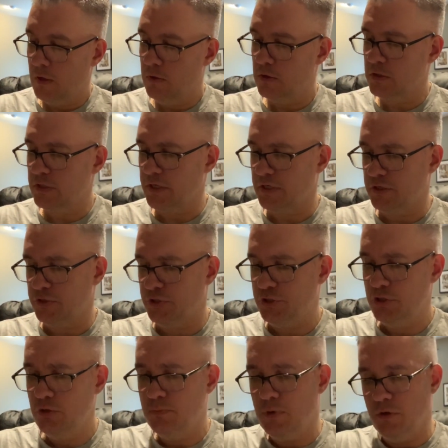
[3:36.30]
Looks like there's
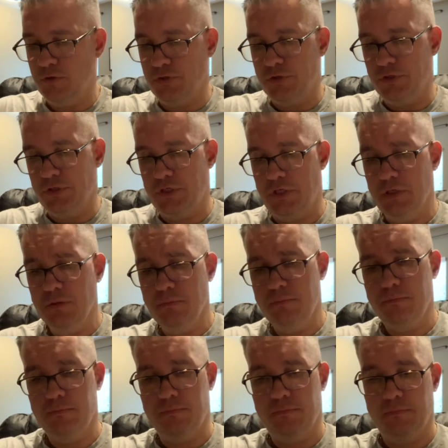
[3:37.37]
two posters here.
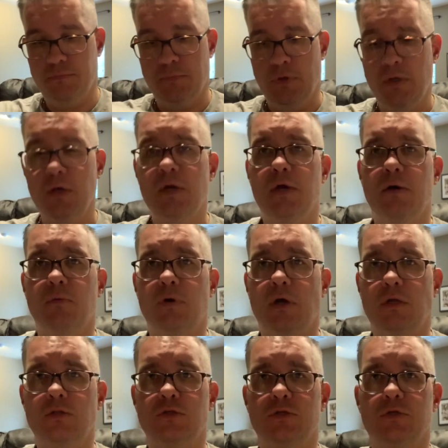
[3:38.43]
What
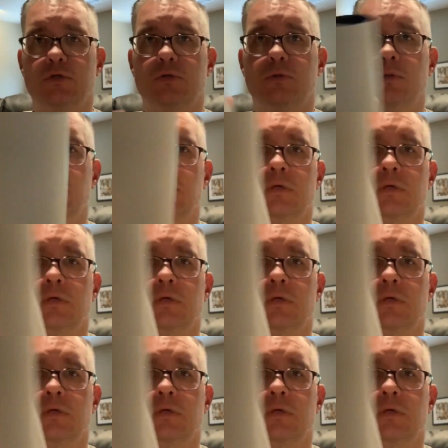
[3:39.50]
I'll do